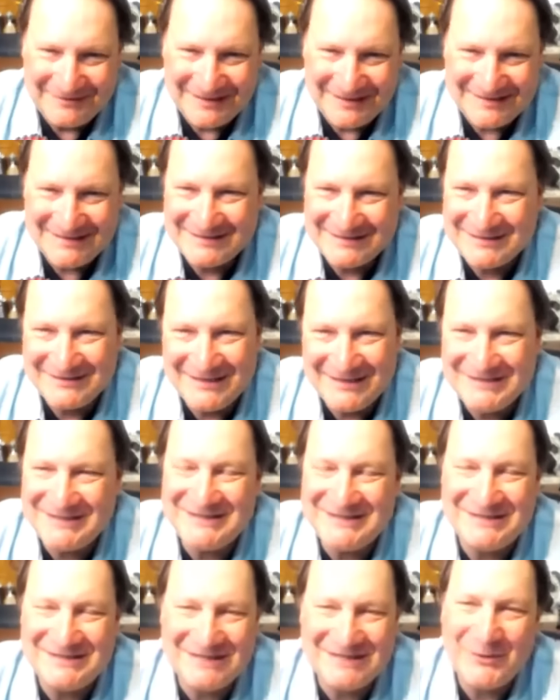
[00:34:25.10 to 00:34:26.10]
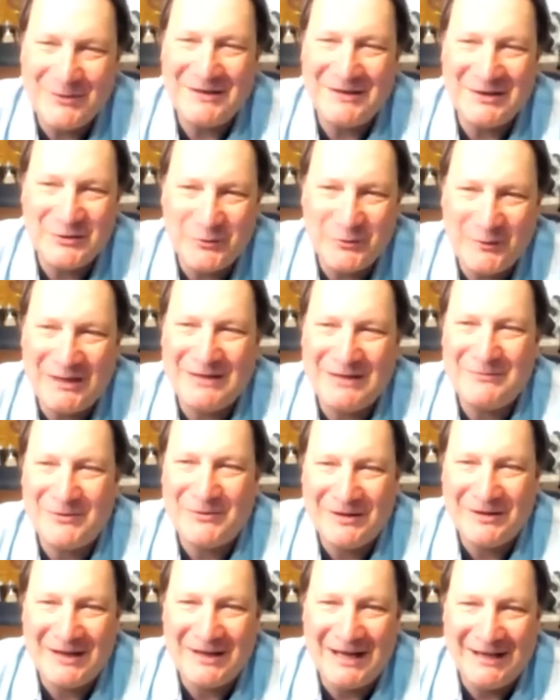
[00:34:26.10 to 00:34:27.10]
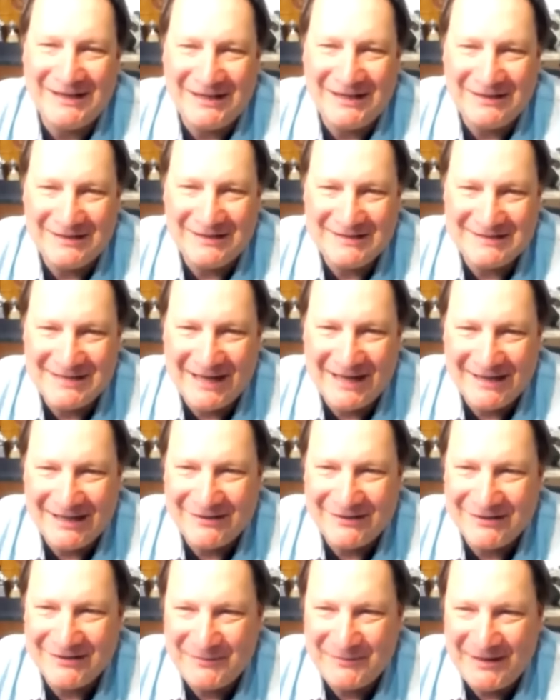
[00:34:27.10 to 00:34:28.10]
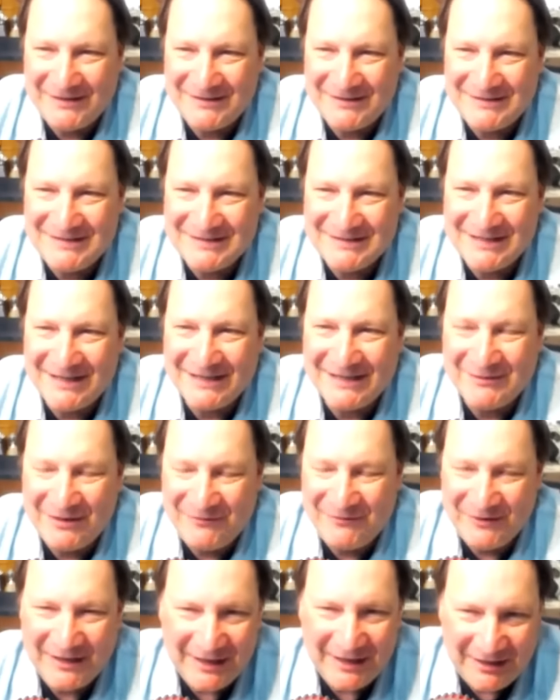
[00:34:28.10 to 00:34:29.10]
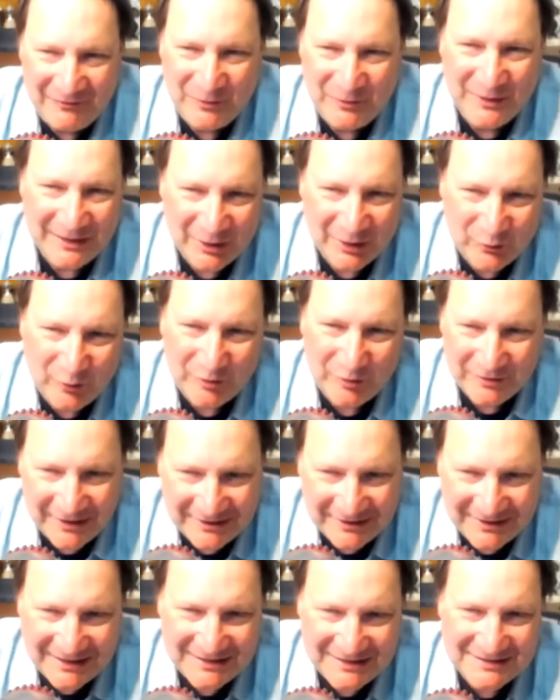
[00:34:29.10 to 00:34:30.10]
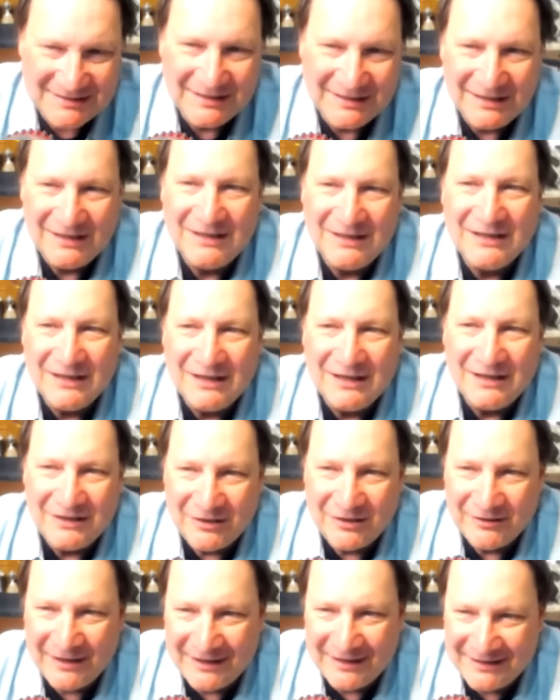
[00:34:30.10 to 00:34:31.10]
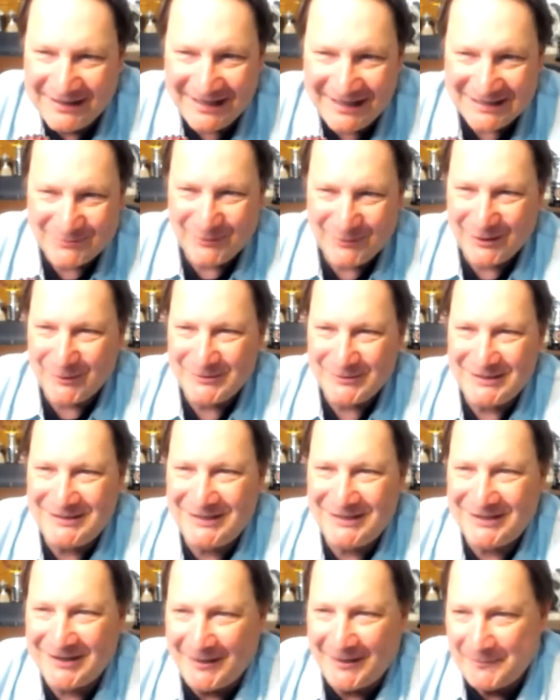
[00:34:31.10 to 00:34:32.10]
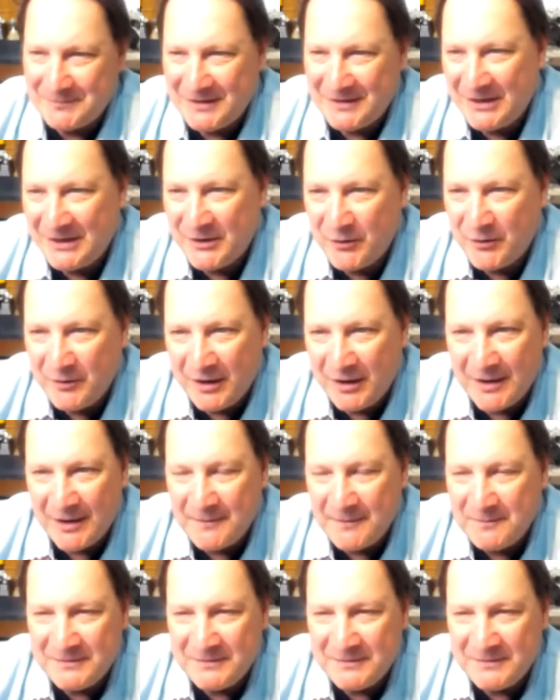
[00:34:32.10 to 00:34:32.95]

is so incredible hockey. This is hockey clickbait. This is like if you get a quote like this, you're like, kids, we're going to dinner, This